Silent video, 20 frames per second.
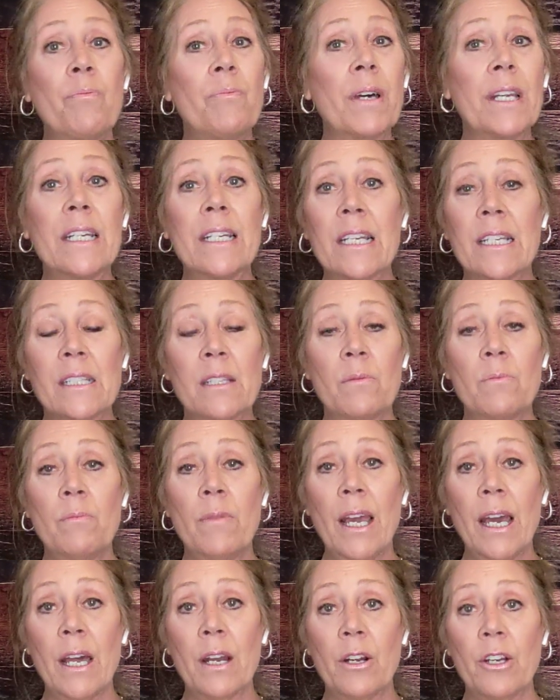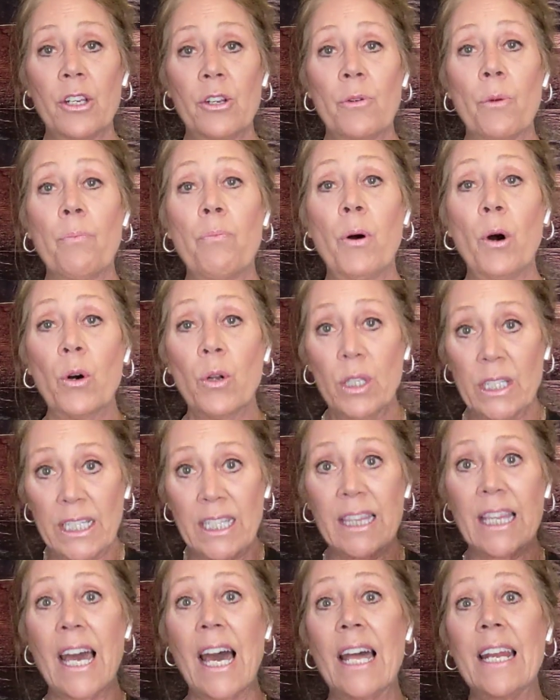but it doesn't matter. You're
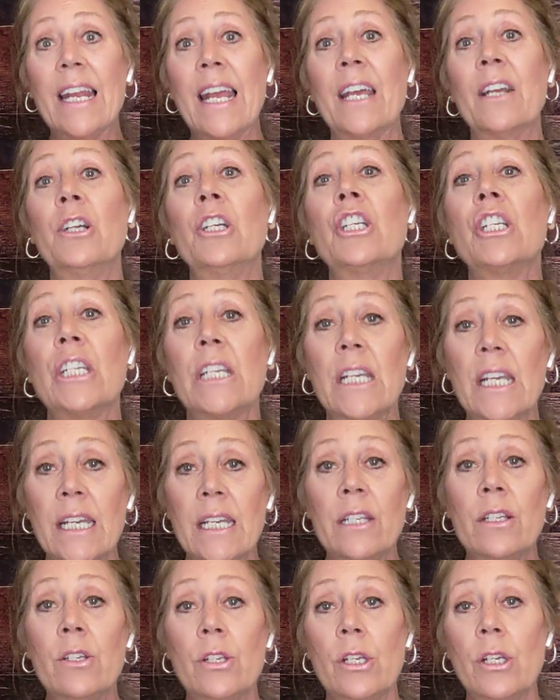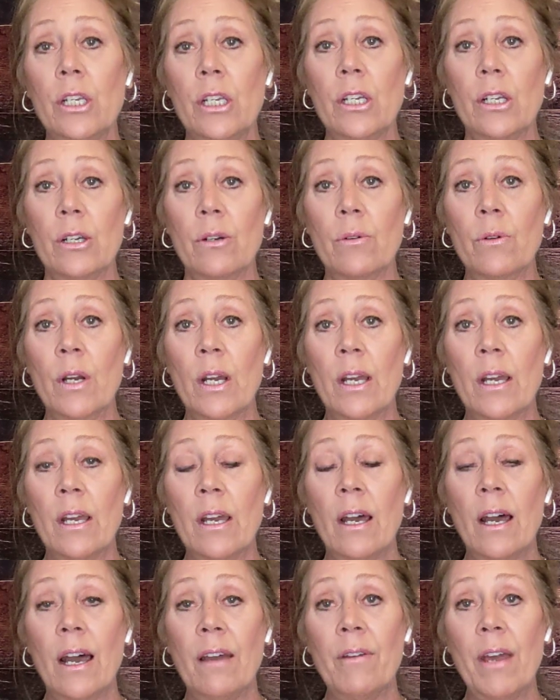pulling that energy into you.
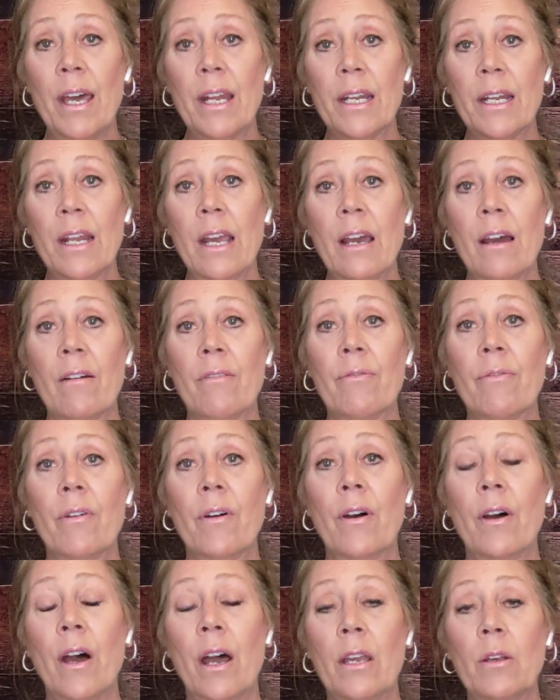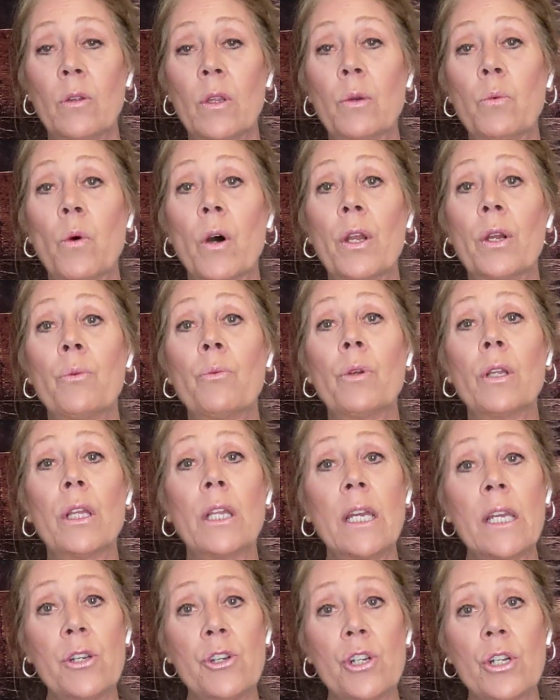I've had enough. I only want a
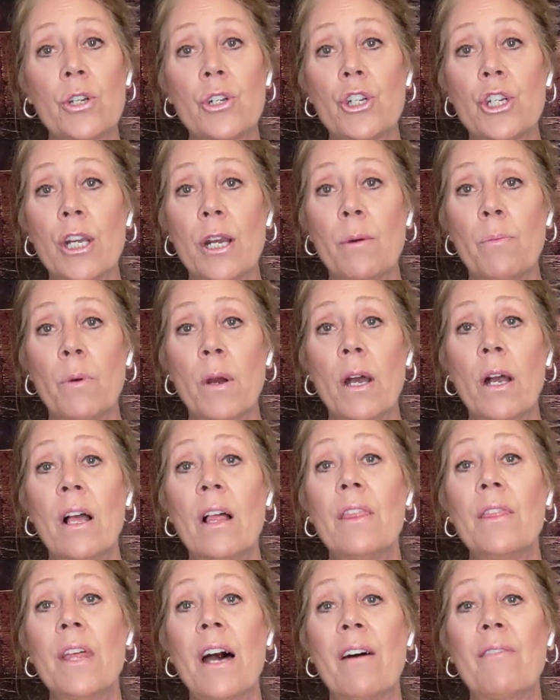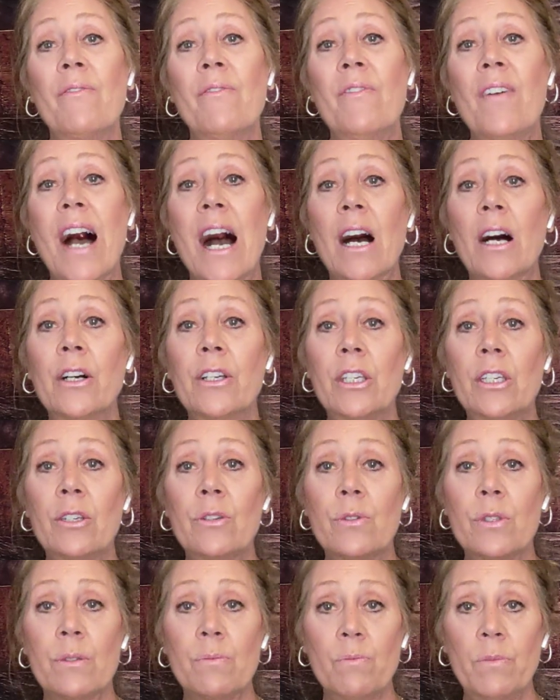relationship that
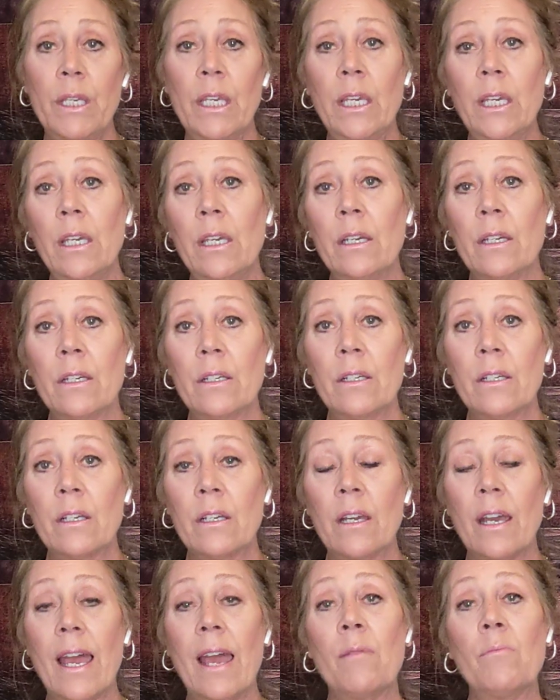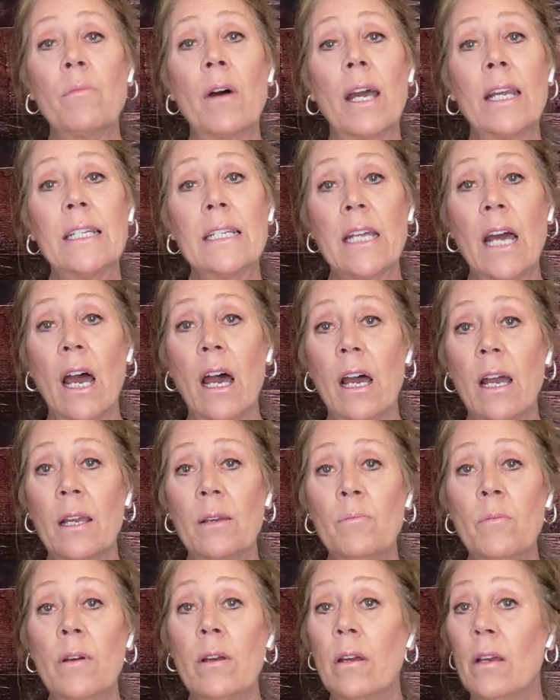values me and my
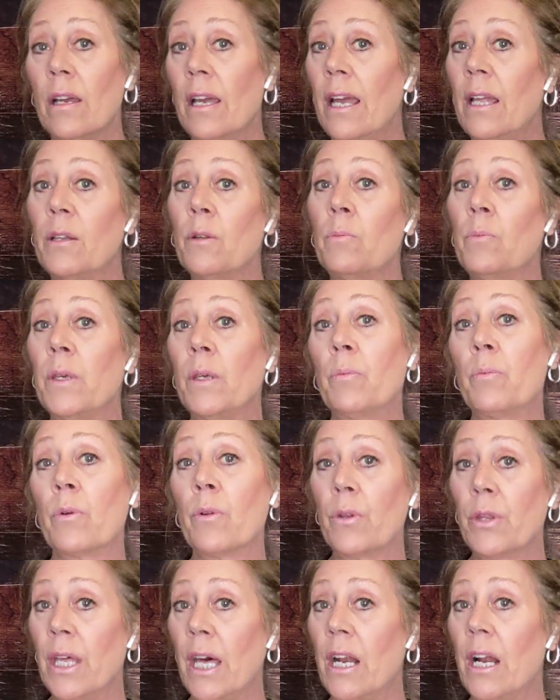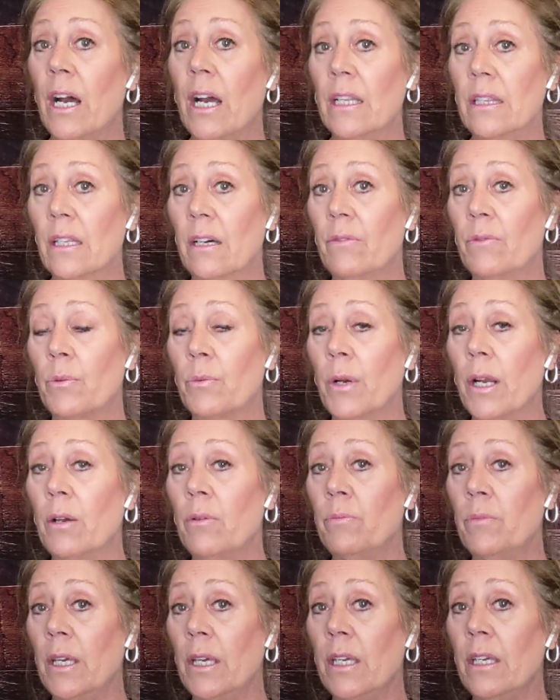time and the people that I love
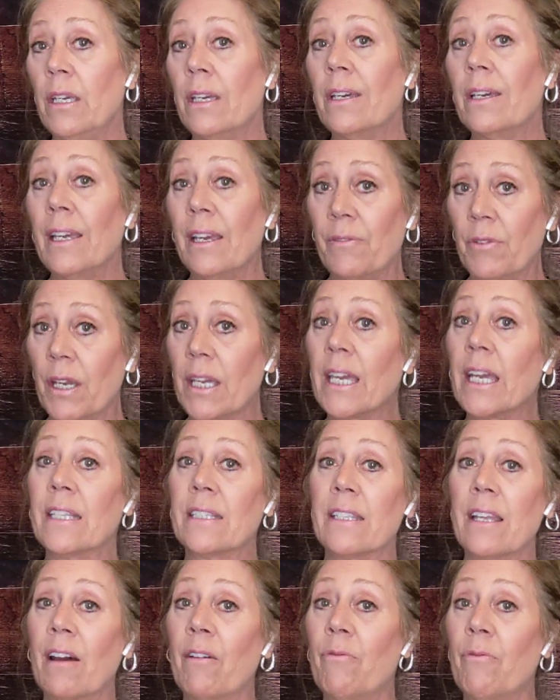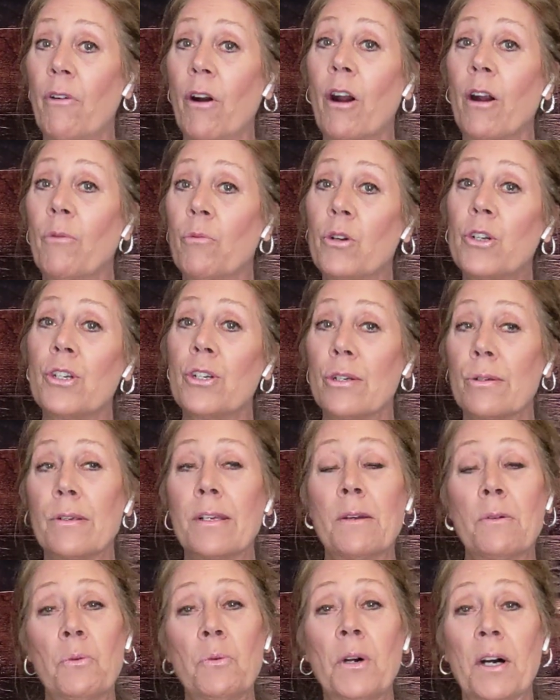around me, if it gets that far, which it